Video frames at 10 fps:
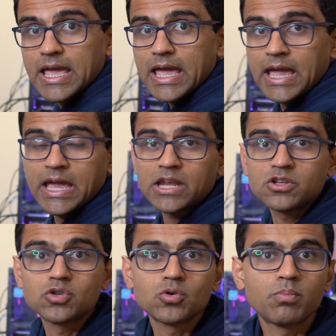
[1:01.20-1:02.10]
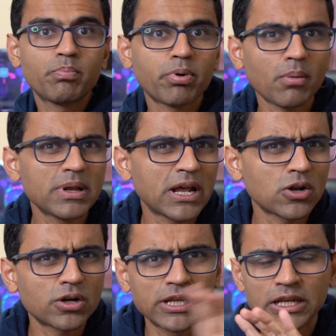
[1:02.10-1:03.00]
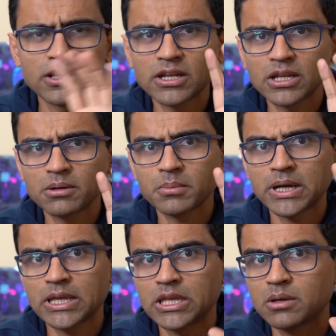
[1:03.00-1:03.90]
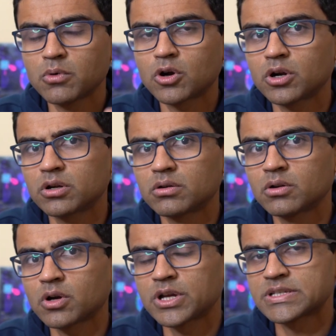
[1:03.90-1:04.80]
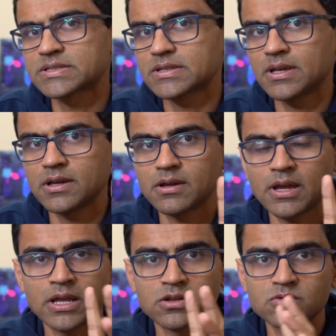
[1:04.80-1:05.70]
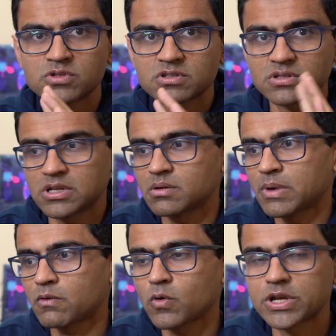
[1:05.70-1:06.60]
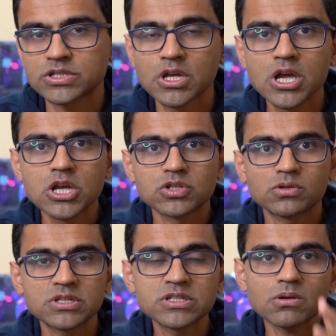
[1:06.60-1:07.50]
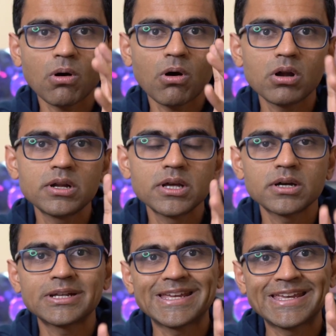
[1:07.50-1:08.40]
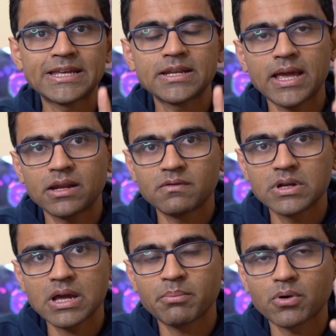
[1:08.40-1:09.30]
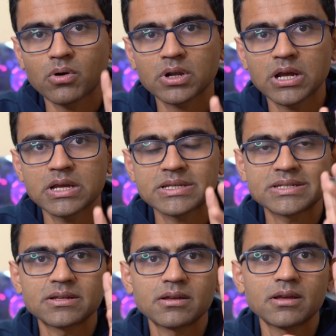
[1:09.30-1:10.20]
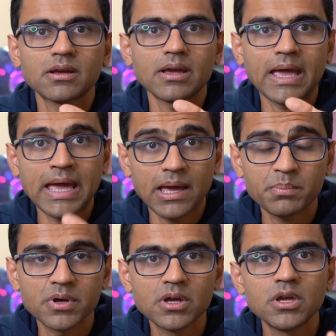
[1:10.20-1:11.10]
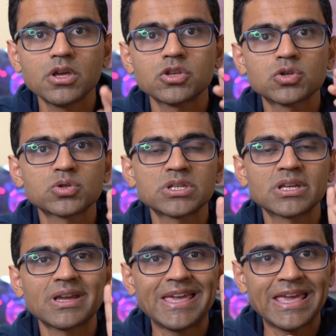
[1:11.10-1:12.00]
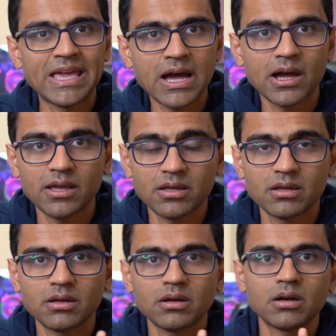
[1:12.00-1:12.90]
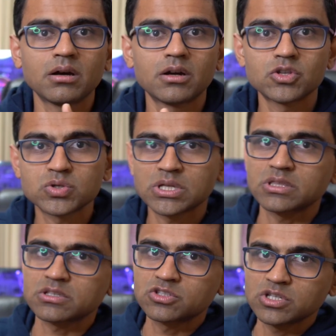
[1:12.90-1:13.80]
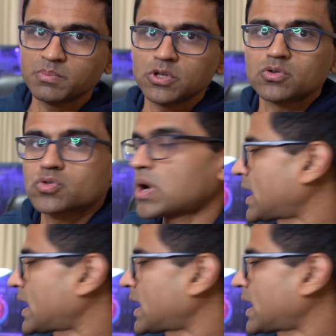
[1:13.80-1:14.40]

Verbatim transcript: and you probably are not hearing my keyboard noise uh, and you just hear my voice. So this is all done in NVIDIA Broadcast app using AI, uh, using this GPU. So I